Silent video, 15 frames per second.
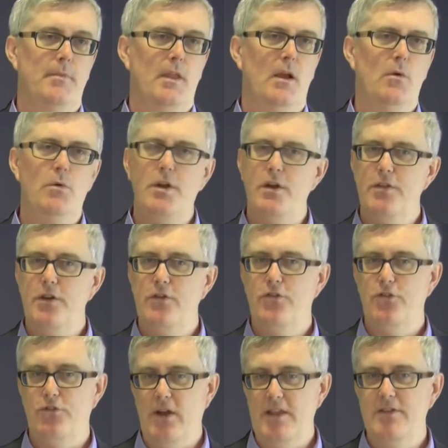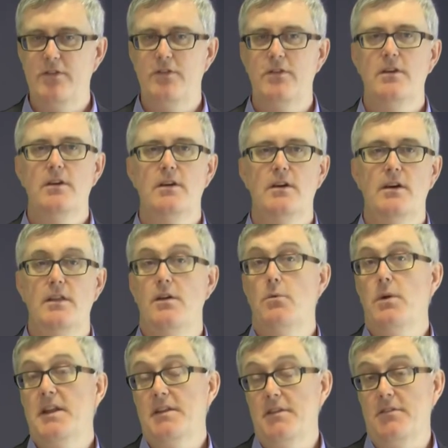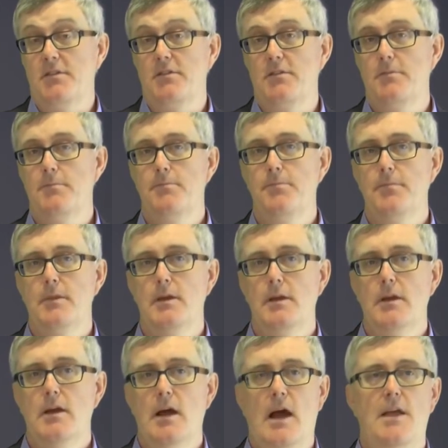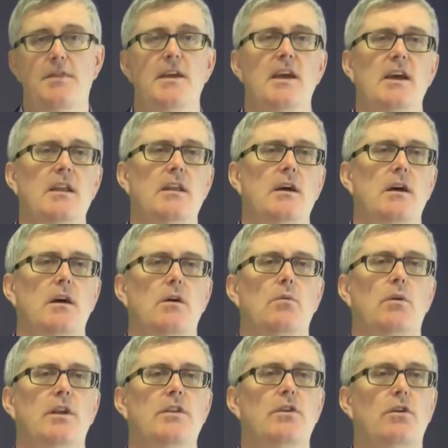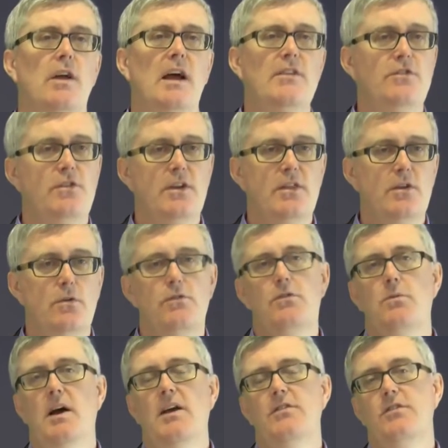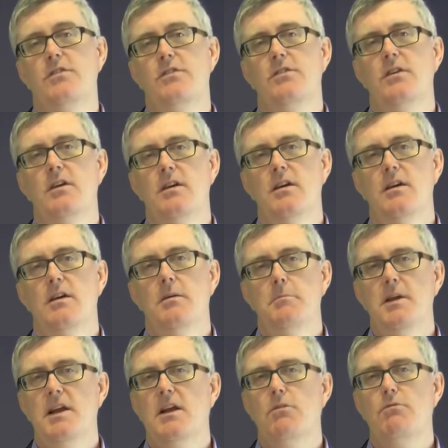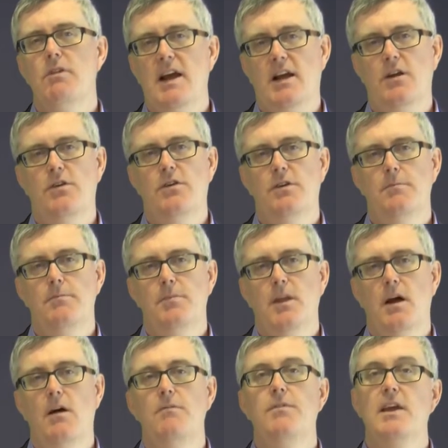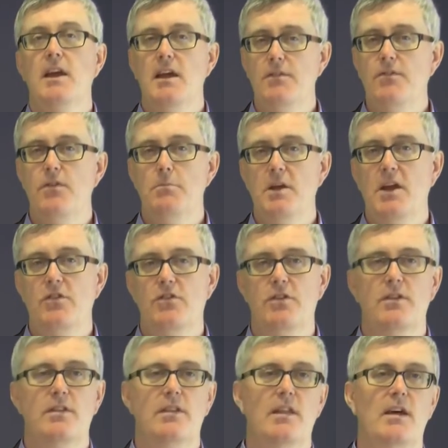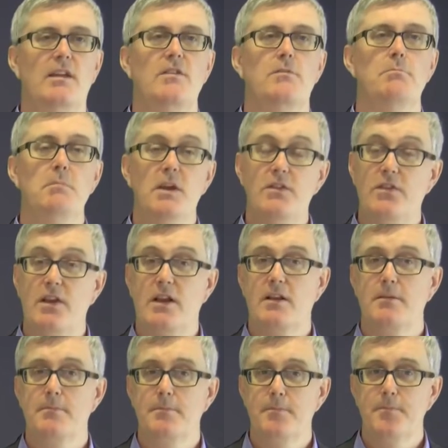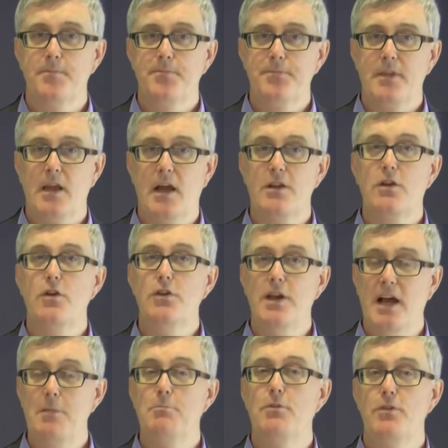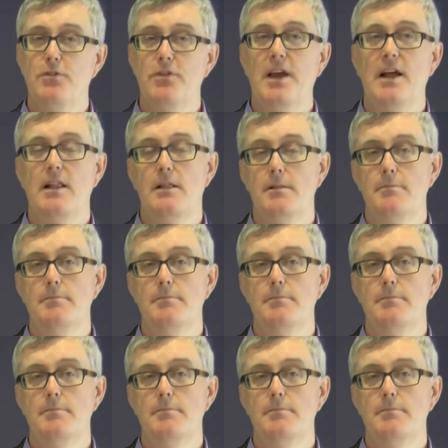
What are their strengths and their weaknesses? And then, when you're answering those questions, make a record of the information that is missing and could help you sell.